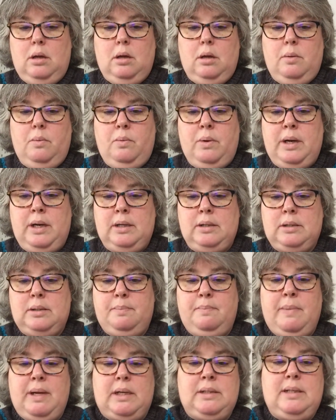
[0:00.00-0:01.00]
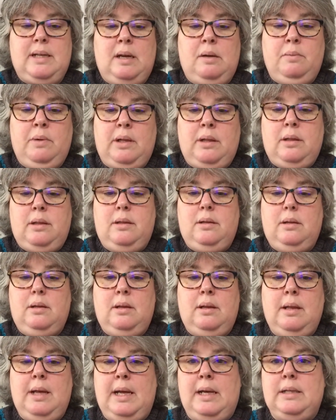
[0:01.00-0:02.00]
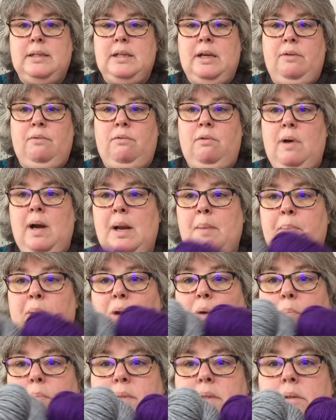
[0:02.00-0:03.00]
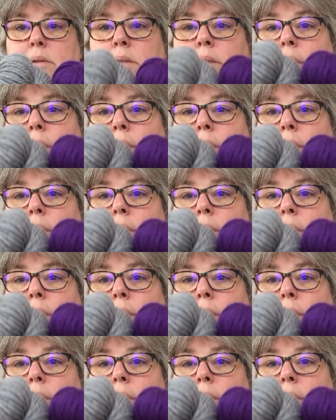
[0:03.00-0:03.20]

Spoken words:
When it's mixed in with these, it really pops.